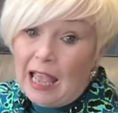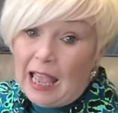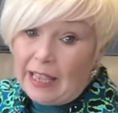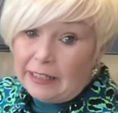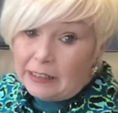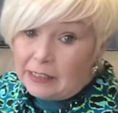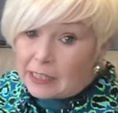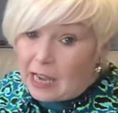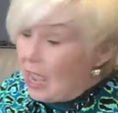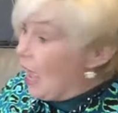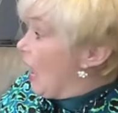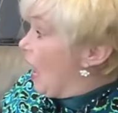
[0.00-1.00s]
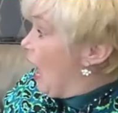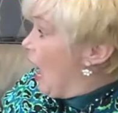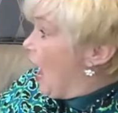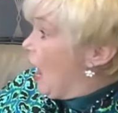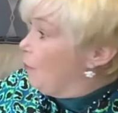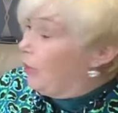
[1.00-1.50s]
And
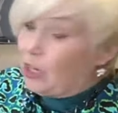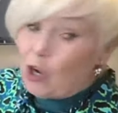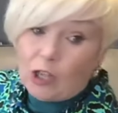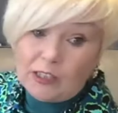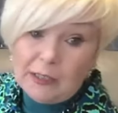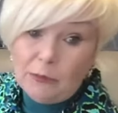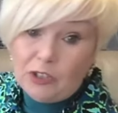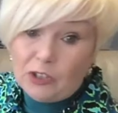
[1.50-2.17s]
because it was